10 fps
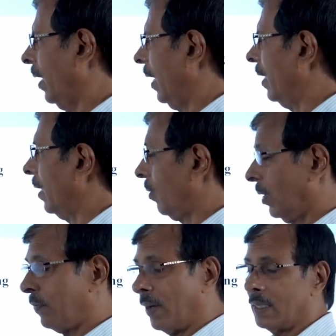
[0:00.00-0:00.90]
And
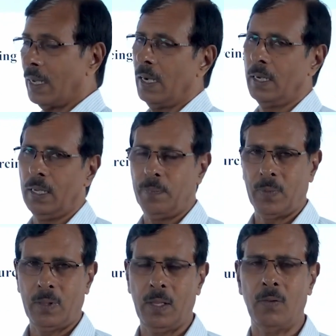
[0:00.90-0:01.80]
confidentiality.
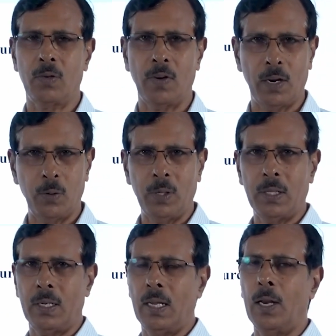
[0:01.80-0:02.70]
They have to, while doing
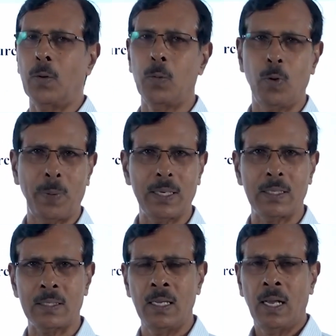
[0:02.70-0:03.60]
the dealing room
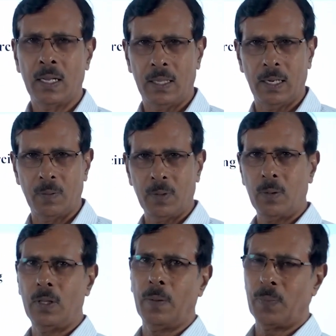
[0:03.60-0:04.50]
operations, the
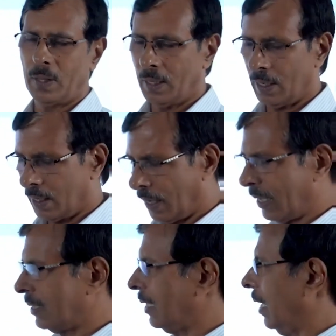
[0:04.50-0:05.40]

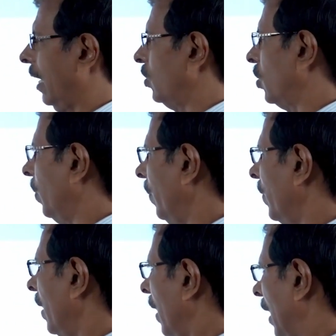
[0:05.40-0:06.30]
data has to be
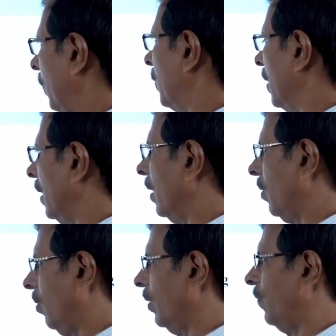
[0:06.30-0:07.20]
kept
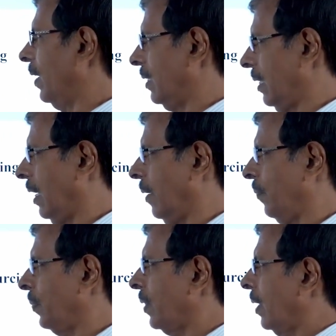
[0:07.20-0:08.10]
confidentially.
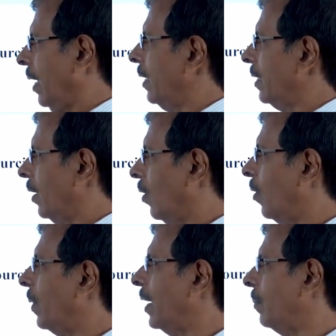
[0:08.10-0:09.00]
And
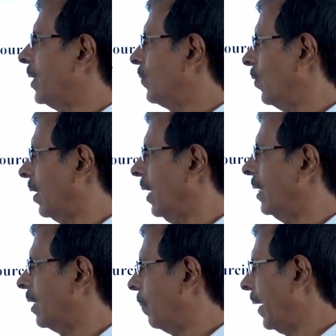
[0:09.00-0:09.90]
global limits for
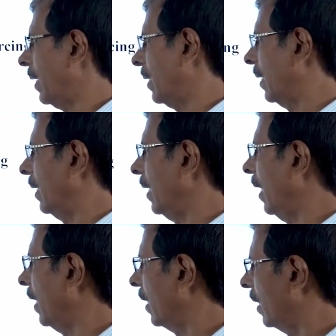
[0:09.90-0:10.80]
interbank
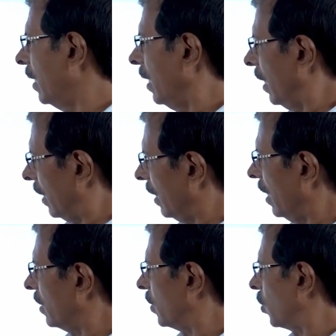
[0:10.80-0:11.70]

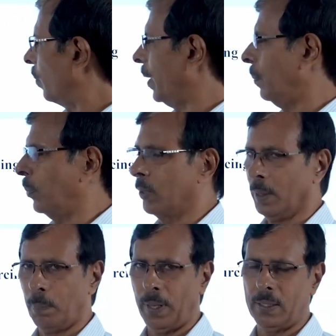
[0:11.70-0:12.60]
deals should be put
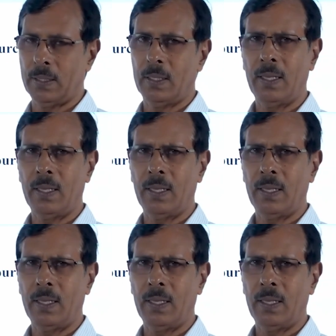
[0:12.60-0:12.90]
in place.